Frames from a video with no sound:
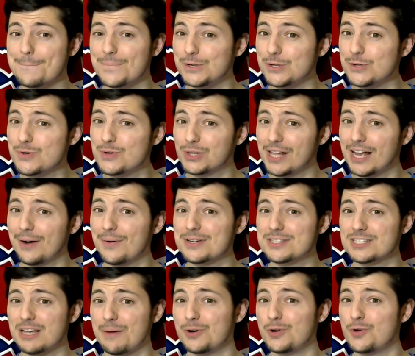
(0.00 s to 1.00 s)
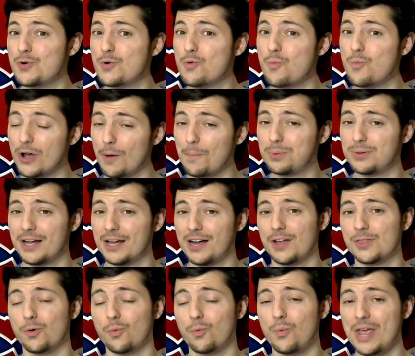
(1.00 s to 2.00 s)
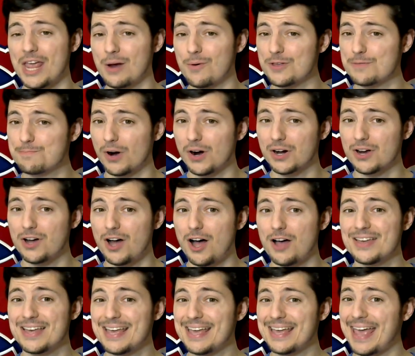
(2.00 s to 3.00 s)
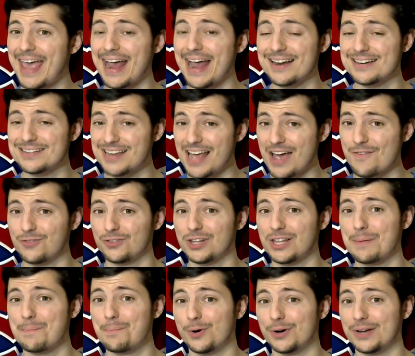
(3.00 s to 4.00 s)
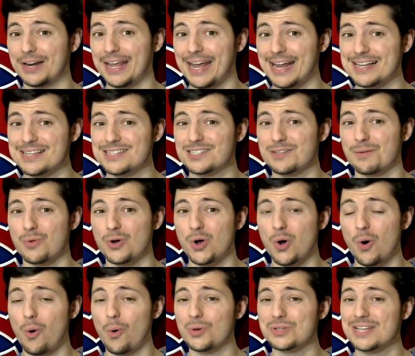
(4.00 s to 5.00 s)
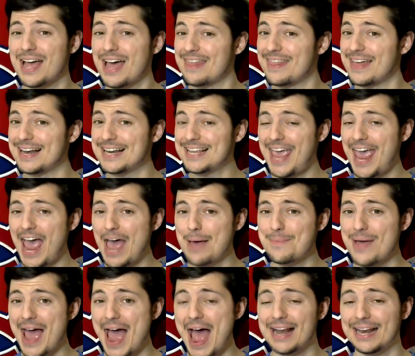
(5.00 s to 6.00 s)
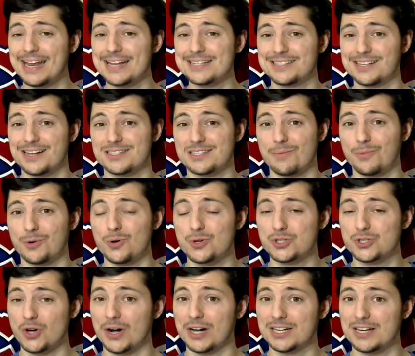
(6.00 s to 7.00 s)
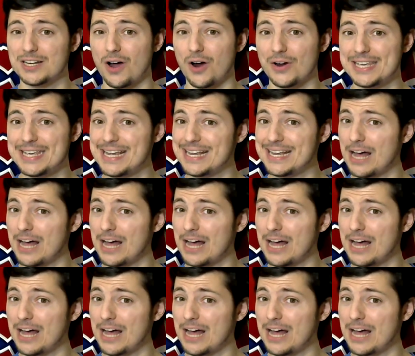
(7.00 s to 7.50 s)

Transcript: Duclair is someone who will play on the wing with Barkov and can definitely put in some goals. Then Cam Atkinson is someone who's starting to heat